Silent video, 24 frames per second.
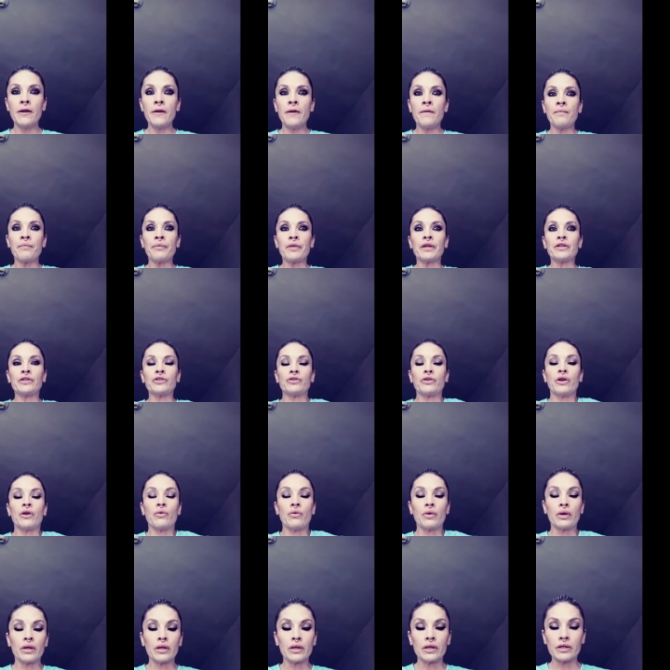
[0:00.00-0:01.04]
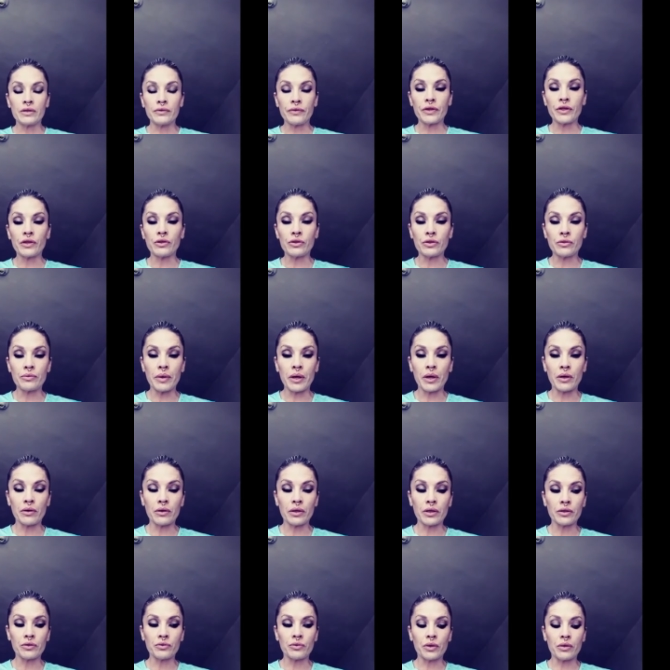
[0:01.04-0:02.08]
And so now what this video is about is
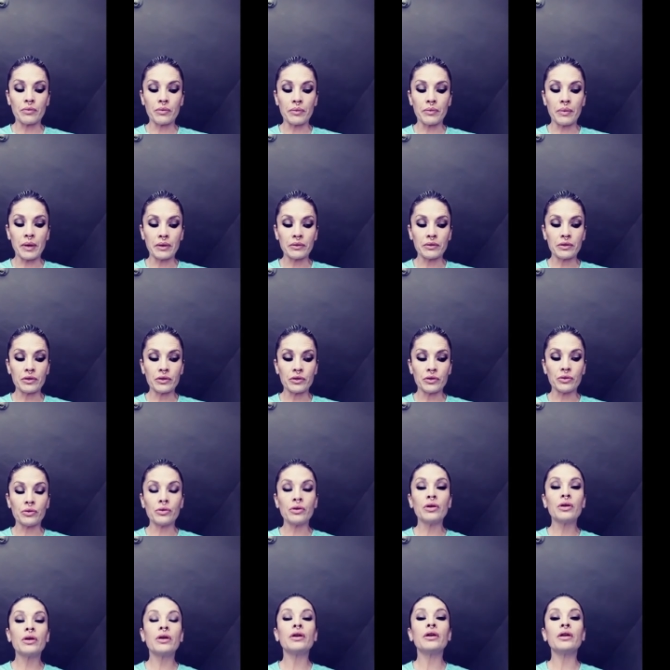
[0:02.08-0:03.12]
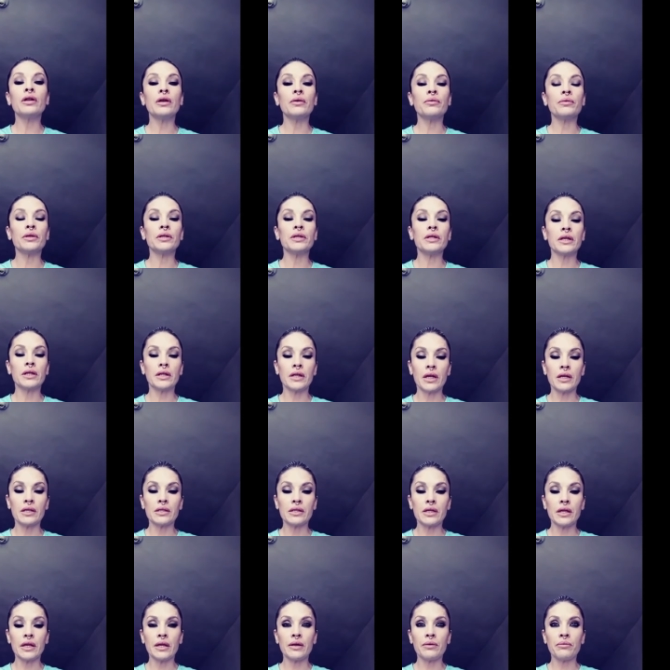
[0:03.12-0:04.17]
what I'm about to do. And I'm going to take that
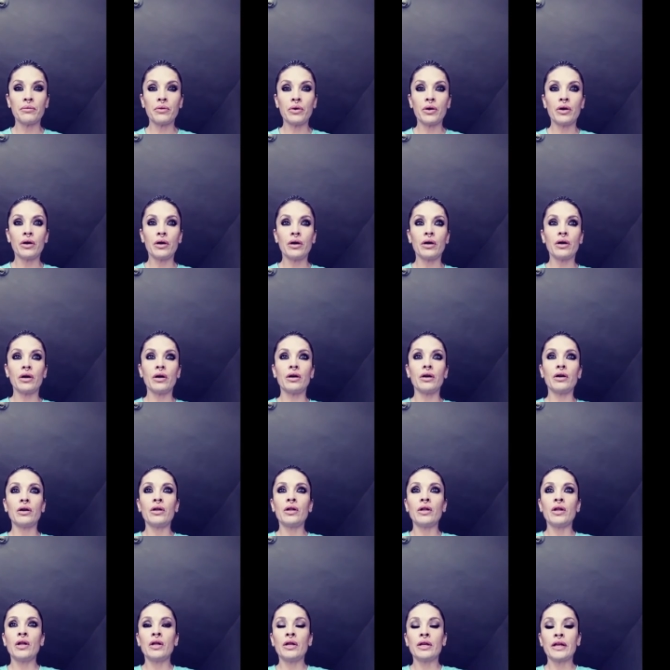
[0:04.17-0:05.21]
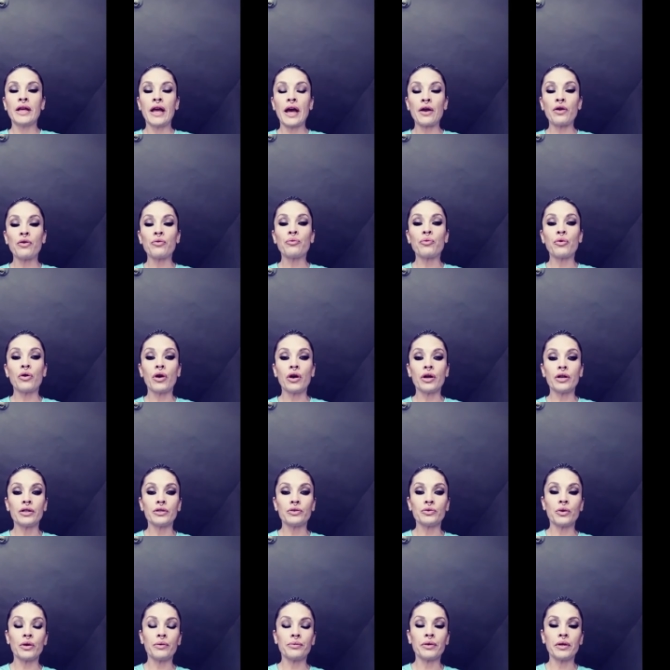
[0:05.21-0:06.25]
same uh, cattle prod is where
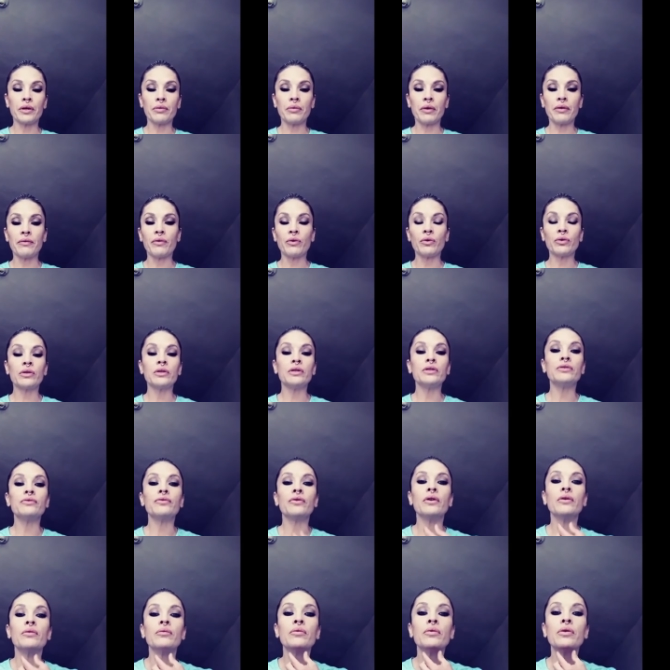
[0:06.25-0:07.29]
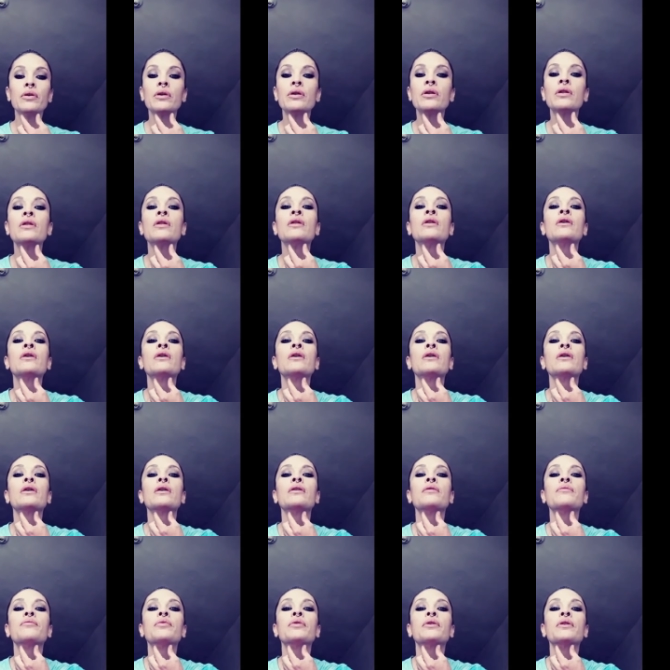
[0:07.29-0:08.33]
I am getting my voltage from. I'm going to
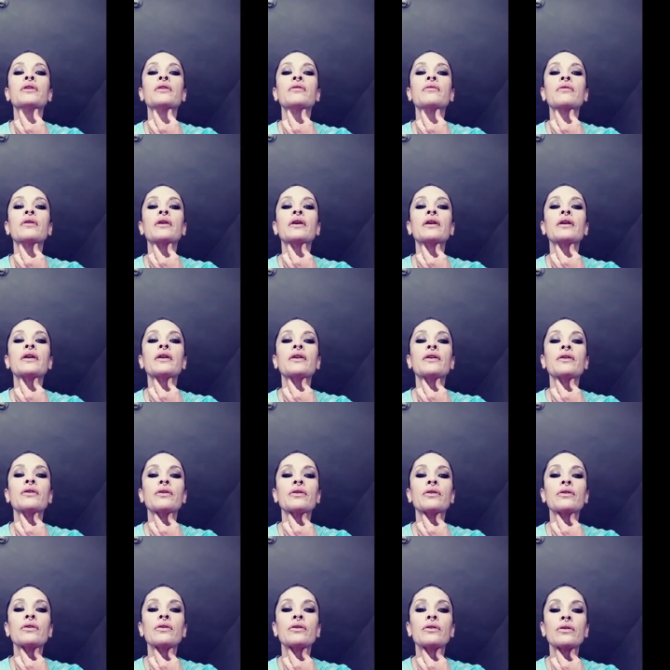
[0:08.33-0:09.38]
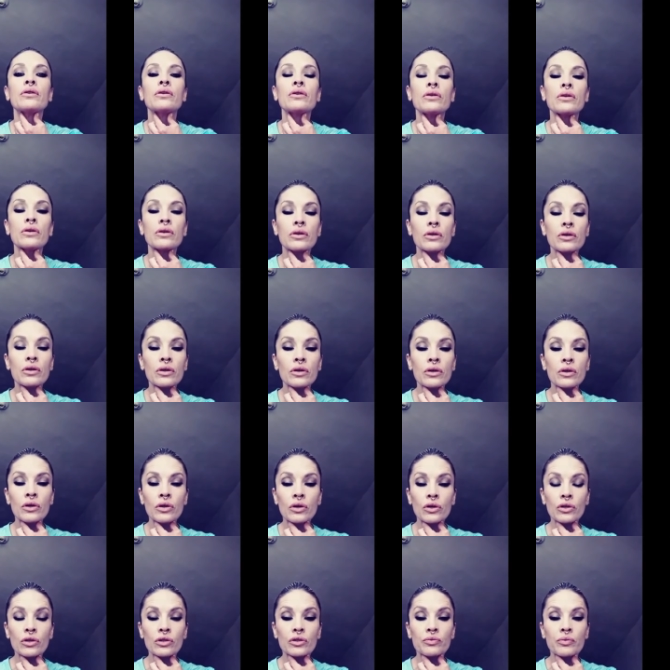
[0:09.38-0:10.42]
put it right here,
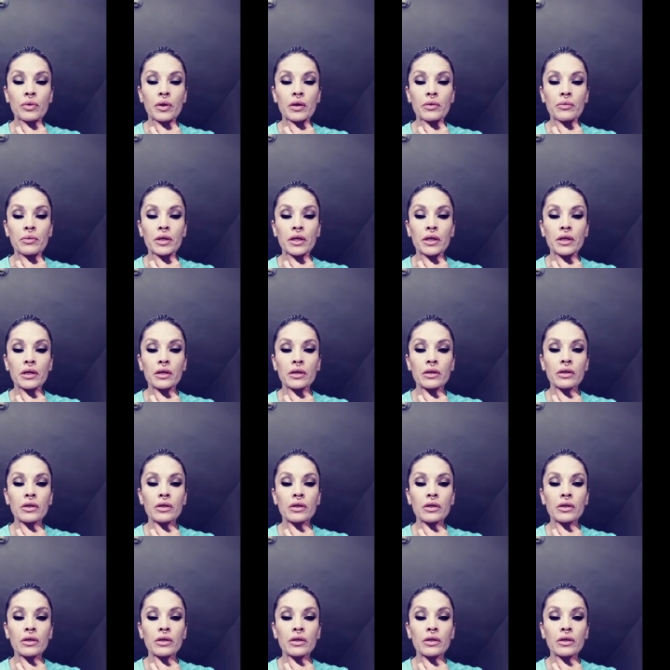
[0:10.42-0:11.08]
this part of my neck.